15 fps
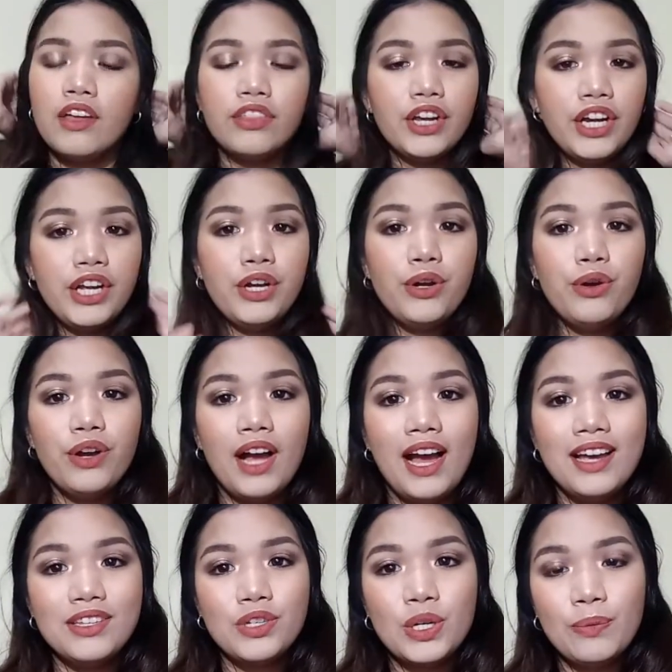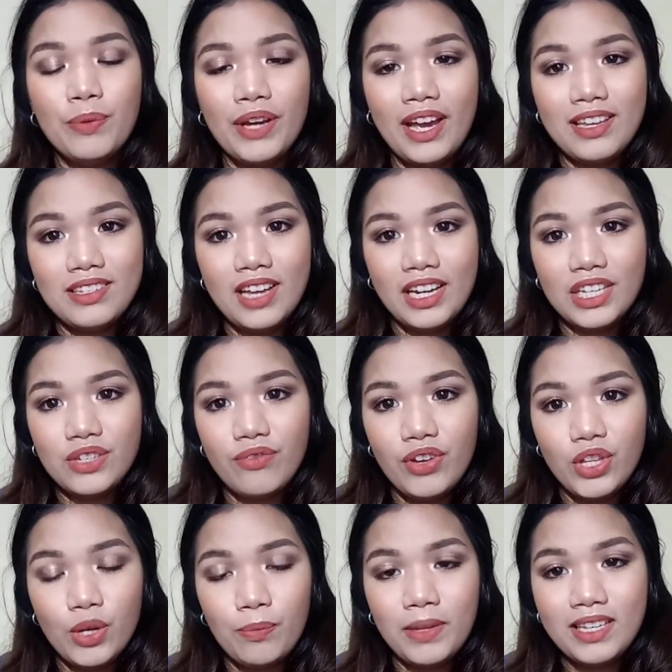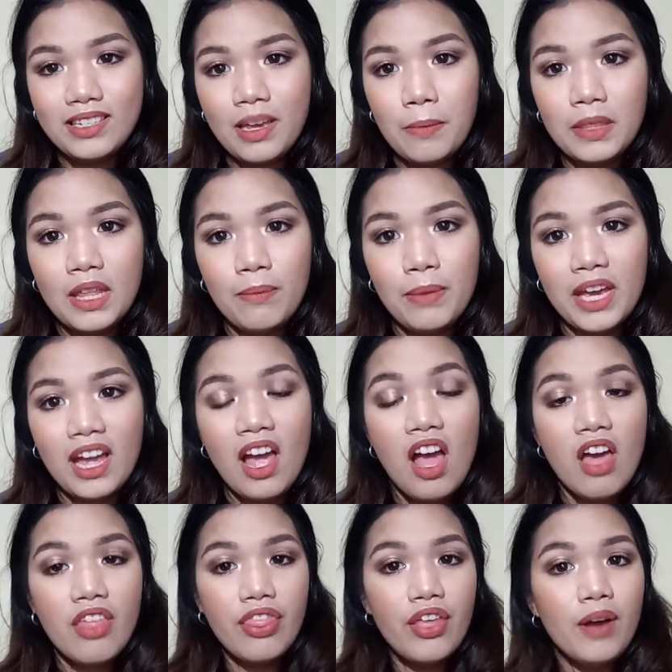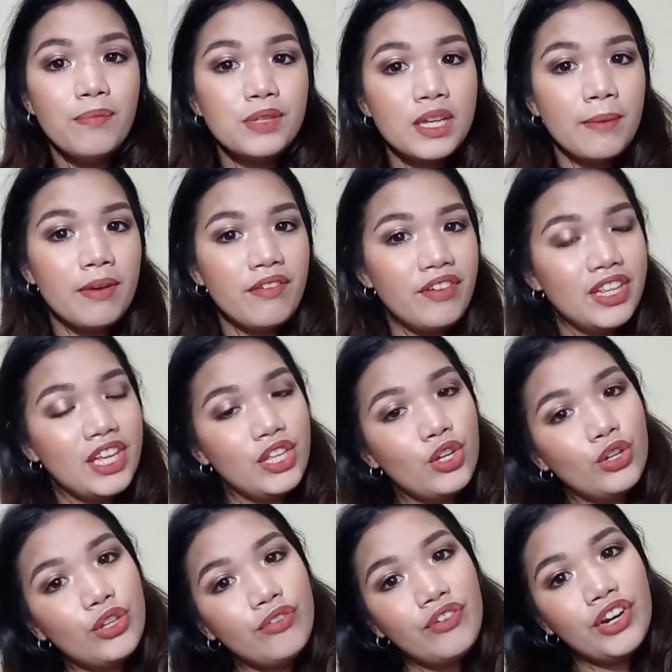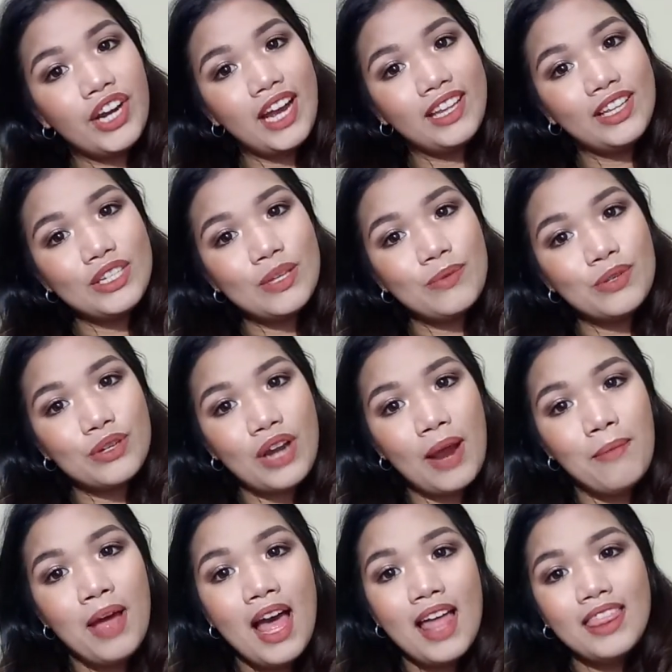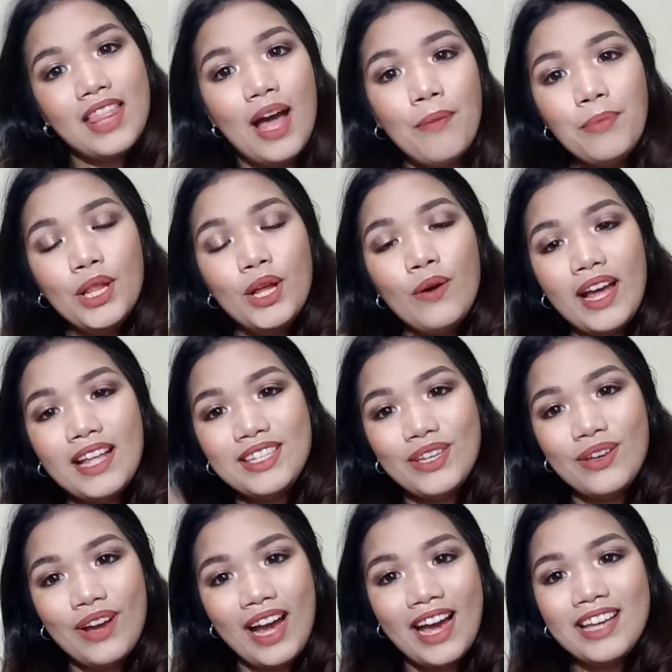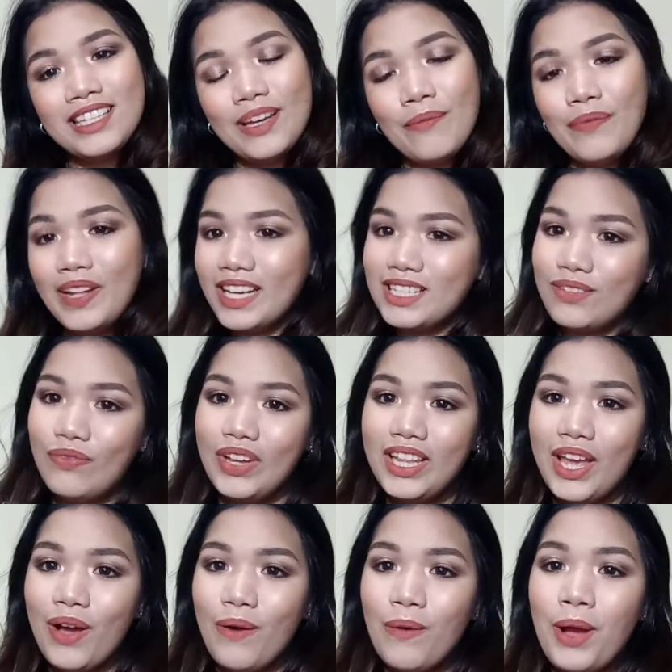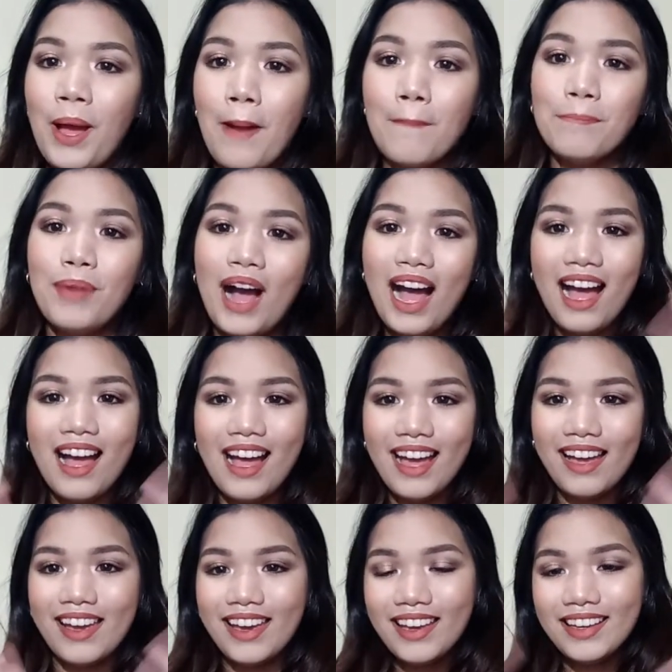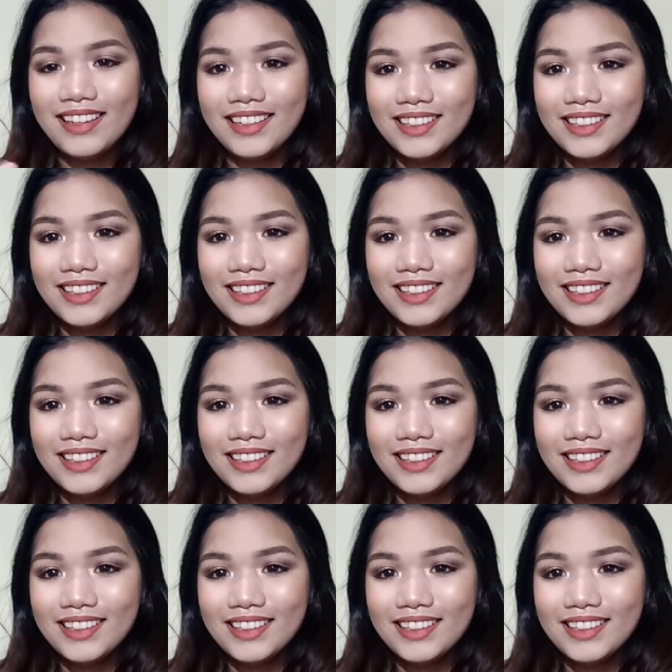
there you go, guys. Hope you guys like this video. Please give it a big thumbs up if you did. Don't forget to subscribe down below, and see you guys in the next video. Bye.